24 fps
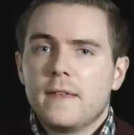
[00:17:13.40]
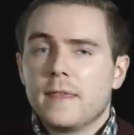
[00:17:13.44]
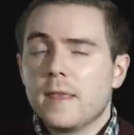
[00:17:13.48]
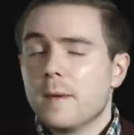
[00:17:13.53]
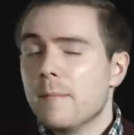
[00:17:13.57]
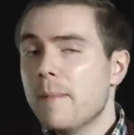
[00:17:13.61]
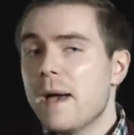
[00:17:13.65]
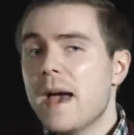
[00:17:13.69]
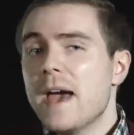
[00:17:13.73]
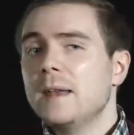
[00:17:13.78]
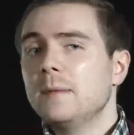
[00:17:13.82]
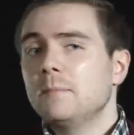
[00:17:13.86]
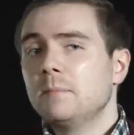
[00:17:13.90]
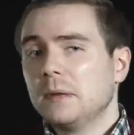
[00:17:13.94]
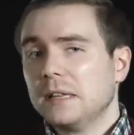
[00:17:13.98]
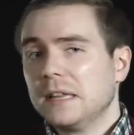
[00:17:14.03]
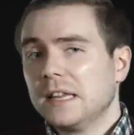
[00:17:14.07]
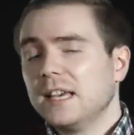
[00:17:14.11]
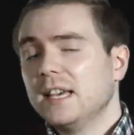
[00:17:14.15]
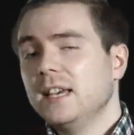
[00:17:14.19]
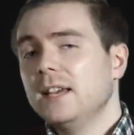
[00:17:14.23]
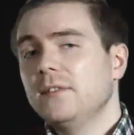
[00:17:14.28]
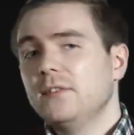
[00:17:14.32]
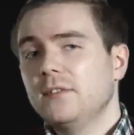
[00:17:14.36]
The men
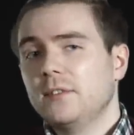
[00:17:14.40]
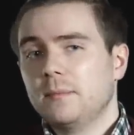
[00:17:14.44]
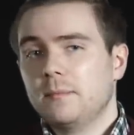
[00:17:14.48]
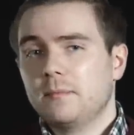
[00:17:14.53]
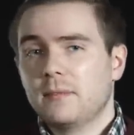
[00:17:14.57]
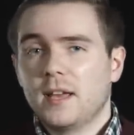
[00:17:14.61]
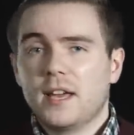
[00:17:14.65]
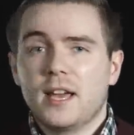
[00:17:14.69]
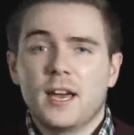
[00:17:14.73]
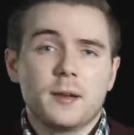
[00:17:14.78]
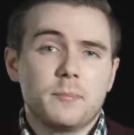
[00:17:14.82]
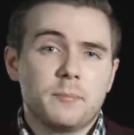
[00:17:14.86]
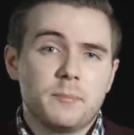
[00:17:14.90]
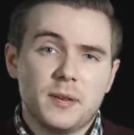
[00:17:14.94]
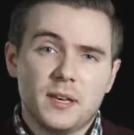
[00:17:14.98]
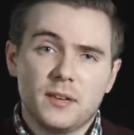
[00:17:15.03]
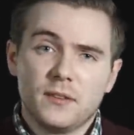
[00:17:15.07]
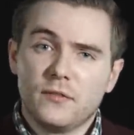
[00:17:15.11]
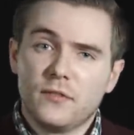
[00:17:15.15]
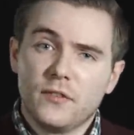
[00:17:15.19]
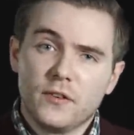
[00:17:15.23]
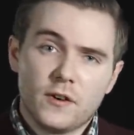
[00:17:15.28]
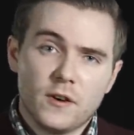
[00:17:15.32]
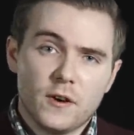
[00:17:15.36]
believed they had
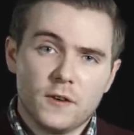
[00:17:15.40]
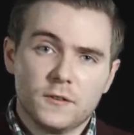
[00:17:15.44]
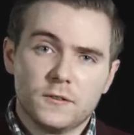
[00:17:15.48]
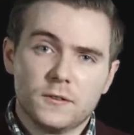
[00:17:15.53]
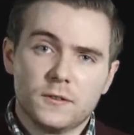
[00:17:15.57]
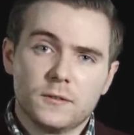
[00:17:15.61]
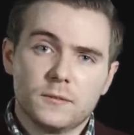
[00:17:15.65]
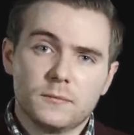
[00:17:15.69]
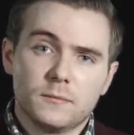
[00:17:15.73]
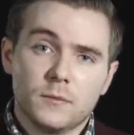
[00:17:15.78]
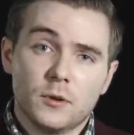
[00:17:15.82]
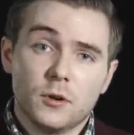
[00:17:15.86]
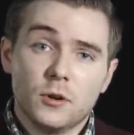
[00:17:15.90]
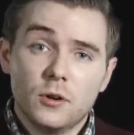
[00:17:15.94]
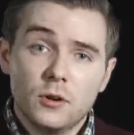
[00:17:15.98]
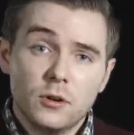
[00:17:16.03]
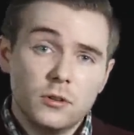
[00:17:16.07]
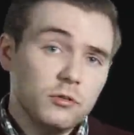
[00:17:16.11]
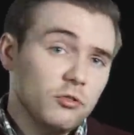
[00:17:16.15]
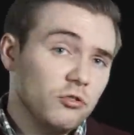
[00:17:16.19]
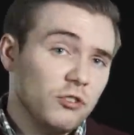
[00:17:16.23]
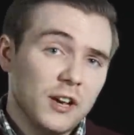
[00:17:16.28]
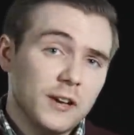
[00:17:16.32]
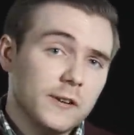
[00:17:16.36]
been forgotten,
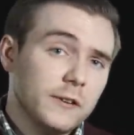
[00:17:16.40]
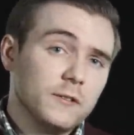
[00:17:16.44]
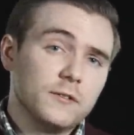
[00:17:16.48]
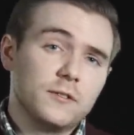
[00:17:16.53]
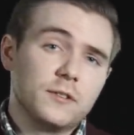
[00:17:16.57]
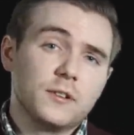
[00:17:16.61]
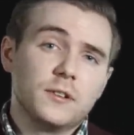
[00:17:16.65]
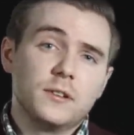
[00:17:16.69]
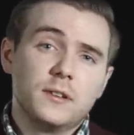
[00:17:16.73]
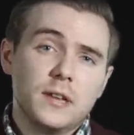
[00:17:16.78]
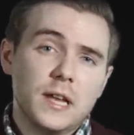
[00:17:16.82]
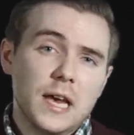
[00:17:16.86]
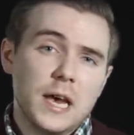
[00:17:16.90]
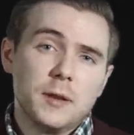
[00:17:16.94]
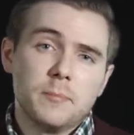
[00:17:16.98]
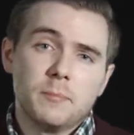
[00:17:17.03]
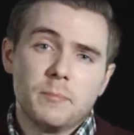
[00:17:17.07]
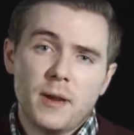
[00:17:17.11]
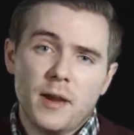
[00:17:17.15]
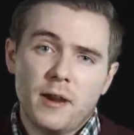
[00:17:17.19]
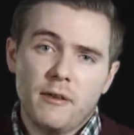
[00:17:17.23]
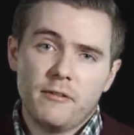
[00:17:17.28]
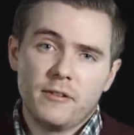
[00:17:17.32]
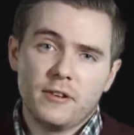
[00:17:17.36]
or Shackleton had
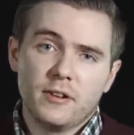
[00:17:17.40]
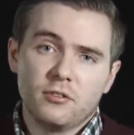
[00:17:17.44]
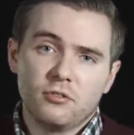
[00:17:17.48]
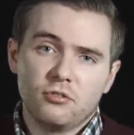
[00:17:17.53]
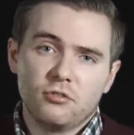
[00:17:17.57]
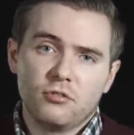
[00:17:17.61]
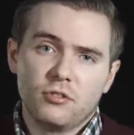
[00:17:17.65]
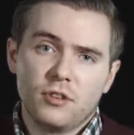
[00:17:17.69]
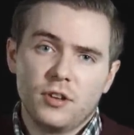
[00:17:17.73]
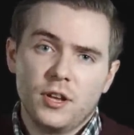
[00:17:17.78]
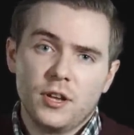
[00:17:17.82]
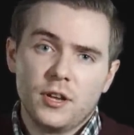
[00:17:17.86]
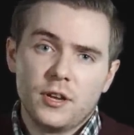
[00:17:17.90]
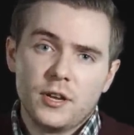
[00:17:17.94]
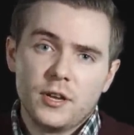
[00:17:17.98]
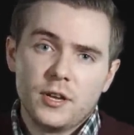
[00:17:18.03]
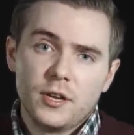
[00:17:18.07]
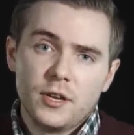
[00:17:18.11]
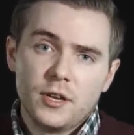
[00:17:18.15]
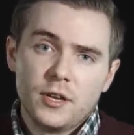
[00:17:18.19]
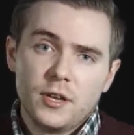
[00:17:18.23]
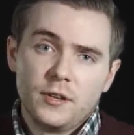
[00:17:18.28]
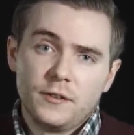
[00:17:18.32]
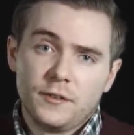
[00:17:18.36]
perished.
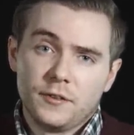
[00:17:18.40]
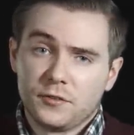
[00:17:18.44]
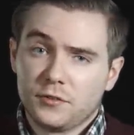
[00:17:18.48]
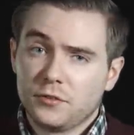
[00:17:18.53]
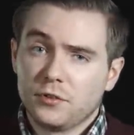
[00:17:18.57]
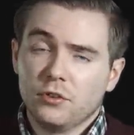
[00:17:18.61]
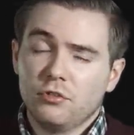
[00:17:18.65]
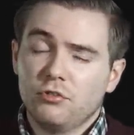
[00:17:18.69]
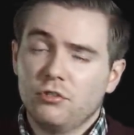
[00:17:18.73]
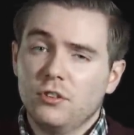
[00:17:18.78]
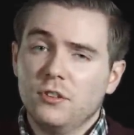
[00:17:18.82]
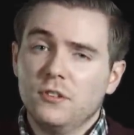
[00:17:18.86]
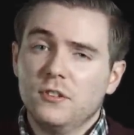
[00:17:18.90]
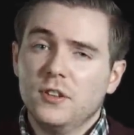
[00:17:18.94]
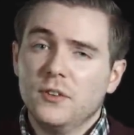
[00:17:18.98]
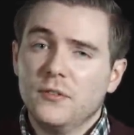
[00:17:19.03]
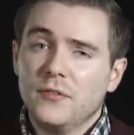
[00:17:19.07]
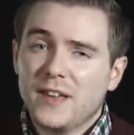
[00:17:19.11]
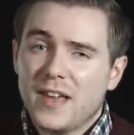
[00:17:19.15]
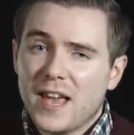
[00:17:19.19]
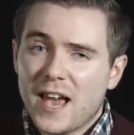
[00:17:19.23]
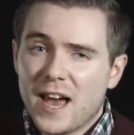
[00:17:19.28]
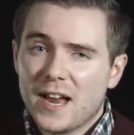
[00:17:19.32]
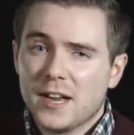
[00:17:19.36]
Discussions
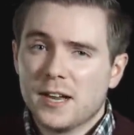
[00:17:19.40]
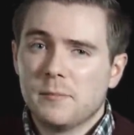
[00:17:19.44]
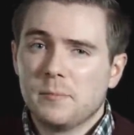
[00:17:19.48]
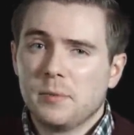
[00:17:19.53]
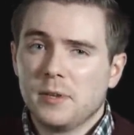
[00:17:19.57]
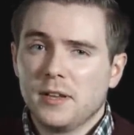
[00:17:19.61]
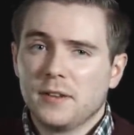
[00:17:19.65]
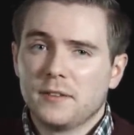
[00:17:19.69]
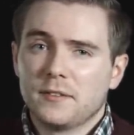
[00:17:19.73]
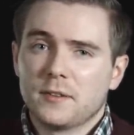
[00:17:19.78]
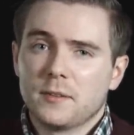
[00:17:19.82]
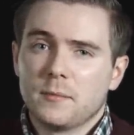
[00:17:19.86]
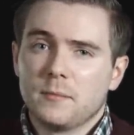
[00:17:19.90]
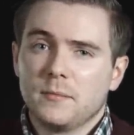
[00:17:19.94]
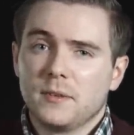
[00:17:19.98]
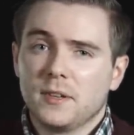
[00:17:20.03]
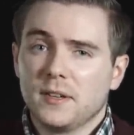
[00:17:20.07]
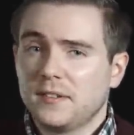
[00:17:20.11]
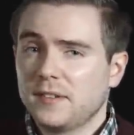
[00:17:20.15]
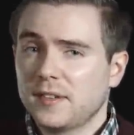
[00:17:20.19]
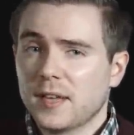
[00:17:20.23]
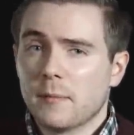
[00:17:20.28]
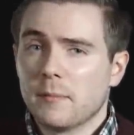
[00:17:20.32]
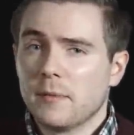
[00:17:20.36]
of cannibalism
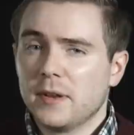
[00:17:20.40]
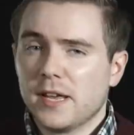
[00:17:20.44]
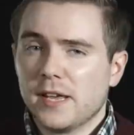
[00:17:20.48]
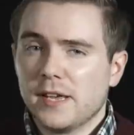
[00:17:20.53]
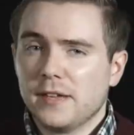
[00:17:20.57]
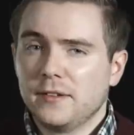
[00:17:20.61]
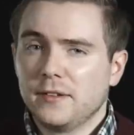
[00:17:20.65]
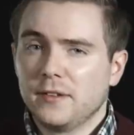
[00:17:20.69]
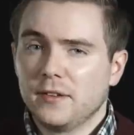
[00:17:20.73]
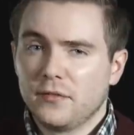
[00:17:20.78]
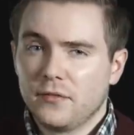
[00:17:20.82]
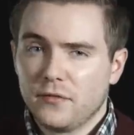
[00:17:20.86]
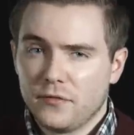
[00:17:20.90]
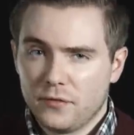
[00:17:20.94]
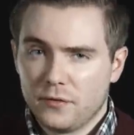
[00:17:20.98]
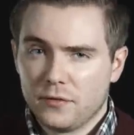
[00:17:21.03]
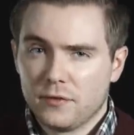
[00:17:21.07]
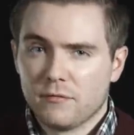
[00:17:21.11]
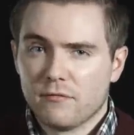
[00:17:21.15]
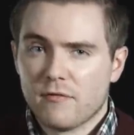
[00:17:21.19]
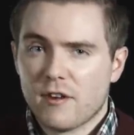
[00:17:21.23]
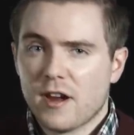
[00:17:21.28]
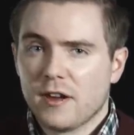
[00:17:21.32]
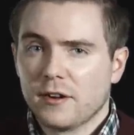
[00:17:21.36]
disseminated through
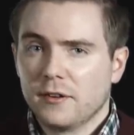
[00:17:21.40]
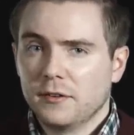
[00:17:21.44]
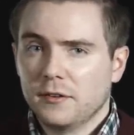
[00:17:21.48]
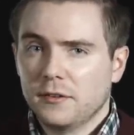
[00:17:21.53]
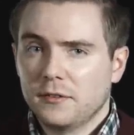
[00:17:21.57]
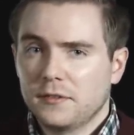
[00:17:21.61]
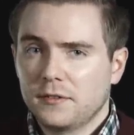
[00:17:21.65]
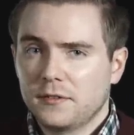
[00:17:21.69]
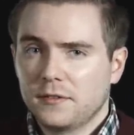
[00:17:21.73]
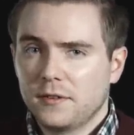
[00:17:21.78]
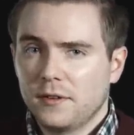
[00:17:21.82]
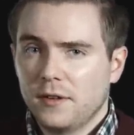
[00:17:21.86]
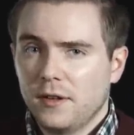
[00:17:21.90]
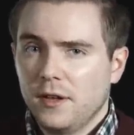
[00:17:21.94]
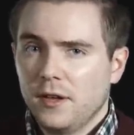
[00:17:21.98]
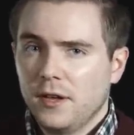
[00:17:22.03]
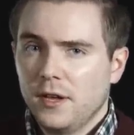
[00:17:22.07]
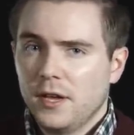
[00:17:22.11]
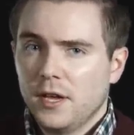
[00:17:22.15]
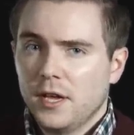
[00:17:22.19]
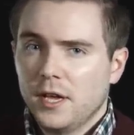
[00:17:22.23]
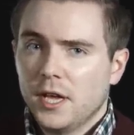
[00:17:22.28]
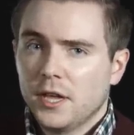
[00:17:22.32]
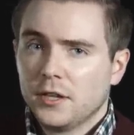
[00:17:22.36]
the ranks.
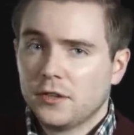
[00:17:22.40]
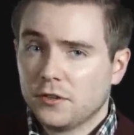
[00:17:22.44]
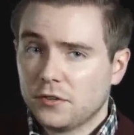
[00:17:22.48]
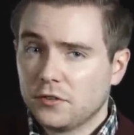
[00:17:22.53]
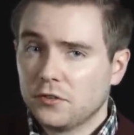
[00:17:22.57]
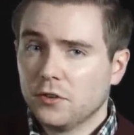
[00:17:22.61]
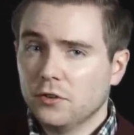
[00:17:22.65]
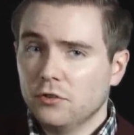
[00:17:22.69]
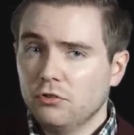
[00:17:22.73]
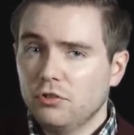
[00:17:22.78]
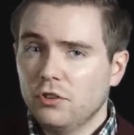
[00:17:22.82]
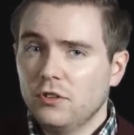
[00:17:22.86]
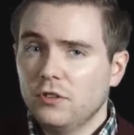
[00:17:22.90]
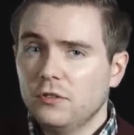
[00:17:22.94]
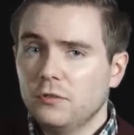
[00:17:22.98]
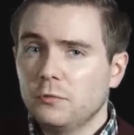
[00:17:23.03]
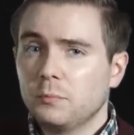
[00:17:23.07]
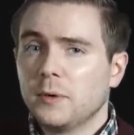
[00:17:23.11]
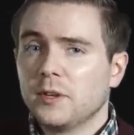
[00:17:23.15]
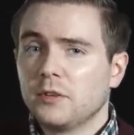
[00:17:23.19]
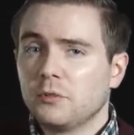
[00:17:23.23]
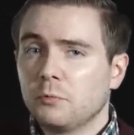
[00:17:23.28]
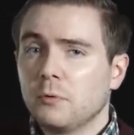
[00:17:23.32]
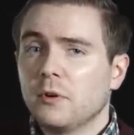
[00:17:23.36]
Discussions
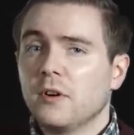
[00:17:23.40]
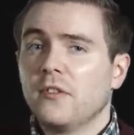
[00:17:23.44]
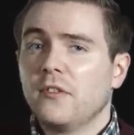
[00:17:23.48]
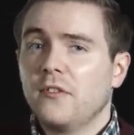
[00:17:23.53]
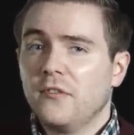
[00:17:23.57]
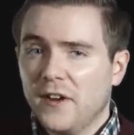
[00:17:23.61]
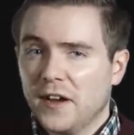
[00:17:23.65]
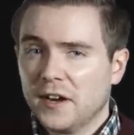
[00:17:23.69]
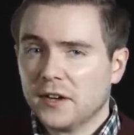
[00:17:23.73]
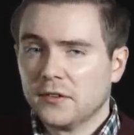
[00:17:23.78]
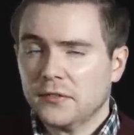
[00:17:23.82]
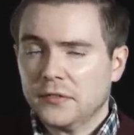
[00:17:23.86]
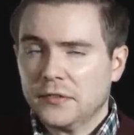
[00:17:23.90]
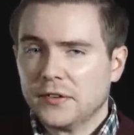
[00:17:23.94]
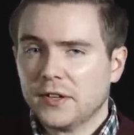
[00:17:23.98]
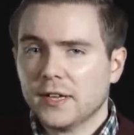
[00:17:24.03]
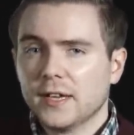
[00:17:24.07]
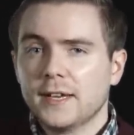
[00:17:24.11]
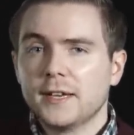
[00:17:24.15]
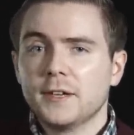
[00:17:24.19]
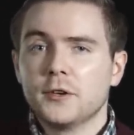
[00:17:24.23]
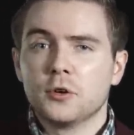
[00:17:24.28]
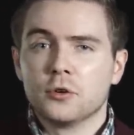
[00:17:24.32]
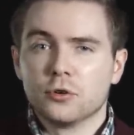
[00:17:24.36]
which were
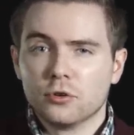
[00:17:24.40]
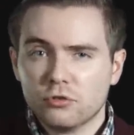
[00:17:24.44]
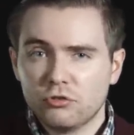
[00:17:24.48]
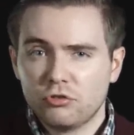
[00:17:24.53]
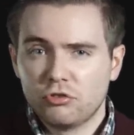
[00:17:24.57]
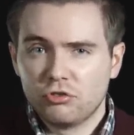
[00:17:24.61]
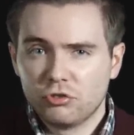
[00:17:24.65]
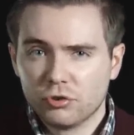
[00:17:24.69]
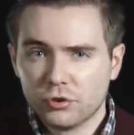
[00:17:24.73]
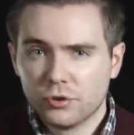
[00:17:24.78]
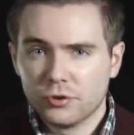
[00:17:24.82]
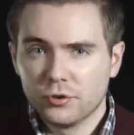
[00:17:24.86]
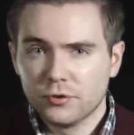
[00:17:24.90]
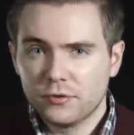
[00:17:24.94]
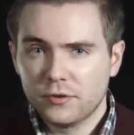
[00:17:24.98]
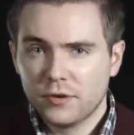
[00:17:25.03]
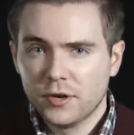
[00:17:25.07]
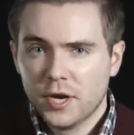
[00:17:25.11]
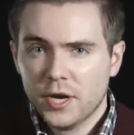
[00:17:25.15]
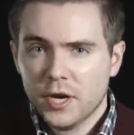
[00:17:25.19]
thankfully cut short